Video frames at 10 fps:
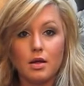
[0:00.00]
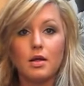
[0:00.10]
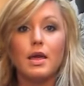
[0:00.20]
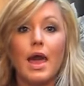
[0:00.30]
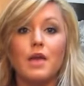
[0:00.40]

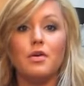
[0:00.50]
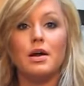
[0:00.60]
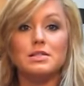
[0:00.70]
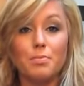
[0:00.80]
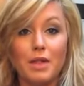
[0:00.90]

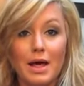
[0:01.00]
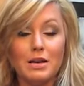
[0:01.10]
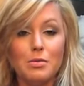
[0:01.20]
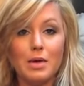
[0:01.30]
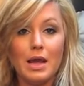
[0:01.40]
Kenra's
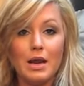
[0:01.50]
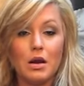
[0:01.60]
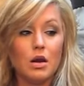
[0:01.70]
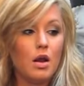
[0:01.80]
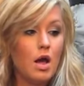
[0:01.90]
Platinum
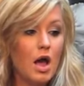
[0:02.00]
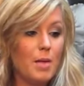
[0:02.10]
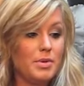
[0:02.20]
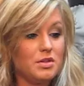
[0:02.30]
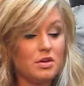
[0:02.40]
Care.
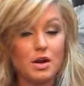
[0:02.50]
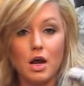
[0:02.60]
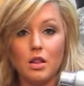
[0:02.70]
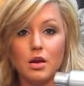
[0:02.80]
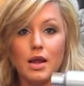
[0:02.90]
It's their
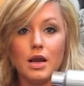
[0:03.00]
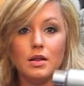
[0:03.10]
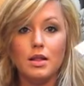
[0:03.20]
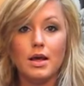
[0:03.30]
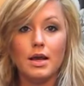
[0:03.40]
color care
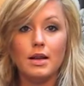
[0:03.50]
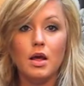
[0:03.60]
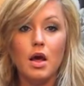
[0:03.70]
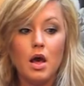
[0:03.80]
line.